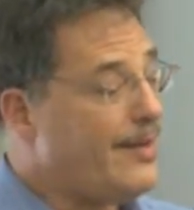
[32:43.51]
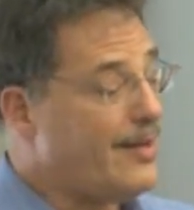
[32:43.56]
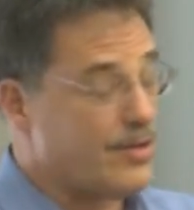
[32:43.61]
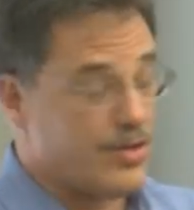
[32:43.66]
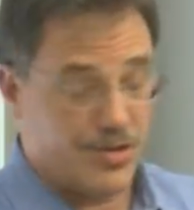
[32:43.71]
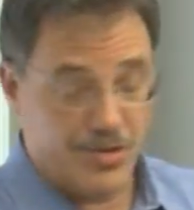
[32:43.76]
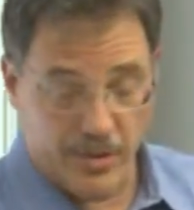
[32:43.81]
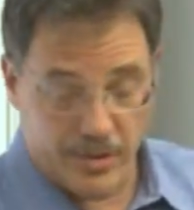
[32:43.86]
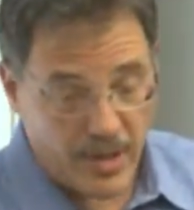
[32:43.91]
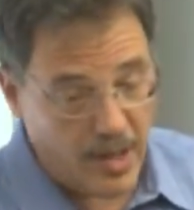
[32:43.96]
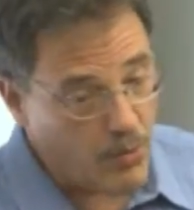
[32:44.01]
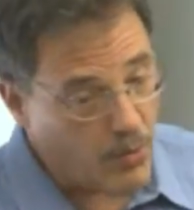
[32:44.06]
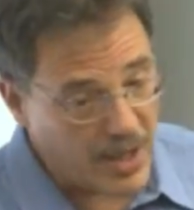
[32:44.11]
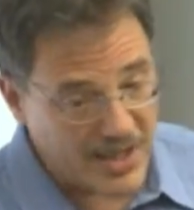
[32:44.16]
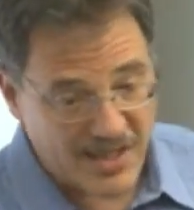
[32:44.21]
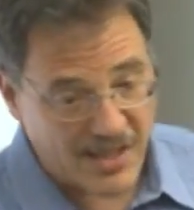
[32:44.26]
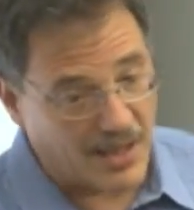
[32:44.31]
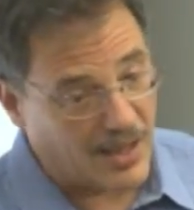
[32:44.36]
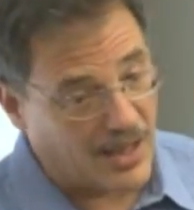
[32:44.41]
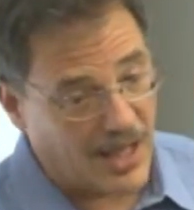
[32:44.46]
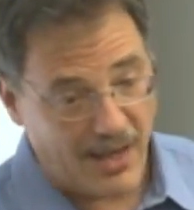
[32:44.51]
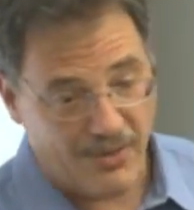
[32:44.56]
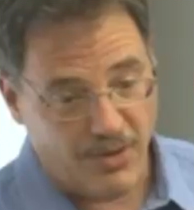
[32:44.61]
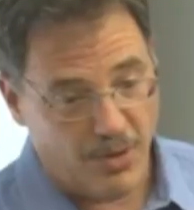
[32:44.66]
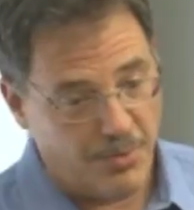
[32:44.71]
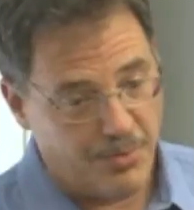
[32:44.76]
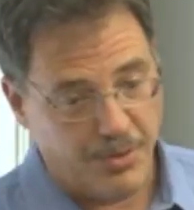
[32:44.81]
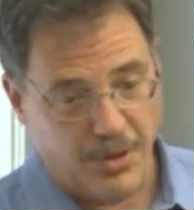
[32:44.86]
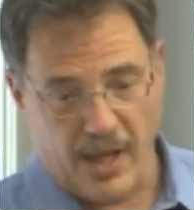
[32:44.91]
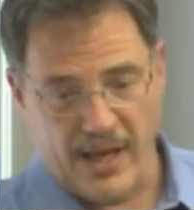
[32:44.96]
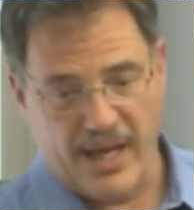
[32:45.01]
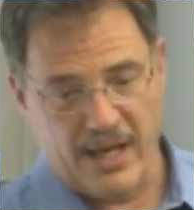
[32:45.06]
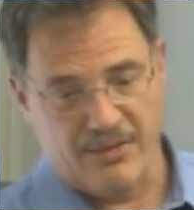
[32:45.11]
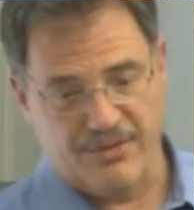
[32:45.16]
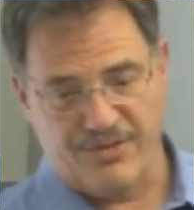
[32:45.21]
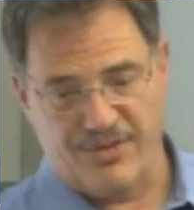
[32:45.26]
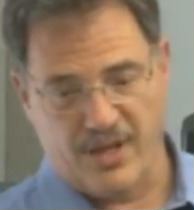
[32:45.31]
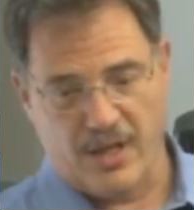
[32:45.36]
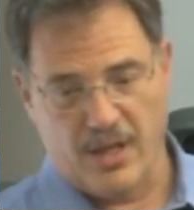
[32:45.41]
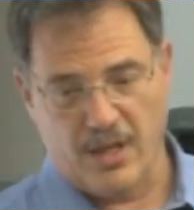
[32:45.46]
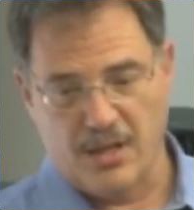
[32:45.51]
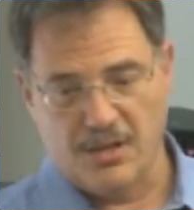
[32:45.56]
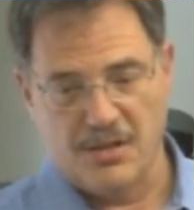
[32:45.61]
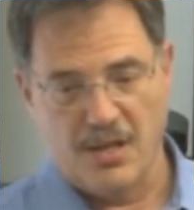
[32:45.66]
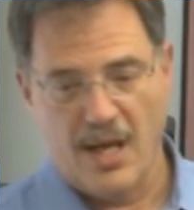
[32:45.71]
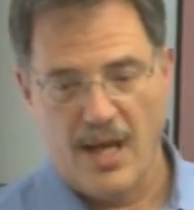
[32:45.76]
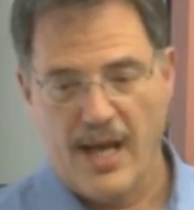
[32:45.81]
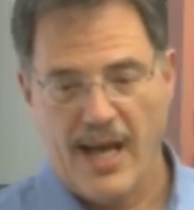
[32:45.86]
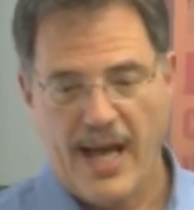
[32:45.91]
There certainly wasn't a level playing field,